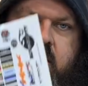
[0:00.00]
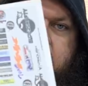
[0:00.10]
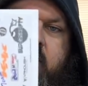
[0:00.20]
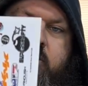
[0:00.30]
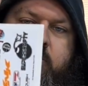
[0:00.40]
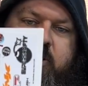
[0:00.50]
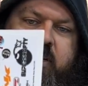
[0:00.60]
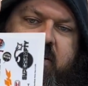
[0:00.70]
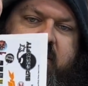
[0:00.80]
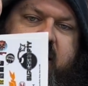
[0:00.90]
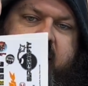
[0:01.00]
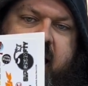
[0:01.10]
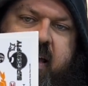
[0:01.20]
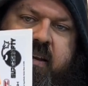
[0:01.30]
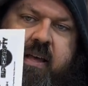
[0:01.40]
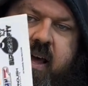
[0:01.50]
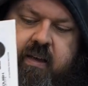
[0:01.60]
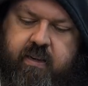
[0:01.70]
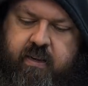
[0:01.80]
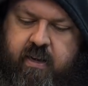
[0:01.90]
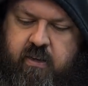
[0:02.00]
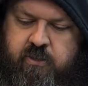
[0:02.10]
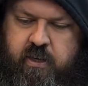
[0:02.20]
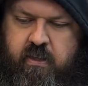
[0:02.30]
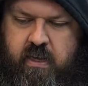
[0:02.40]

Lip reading: A Super Chef K&K decal sheet.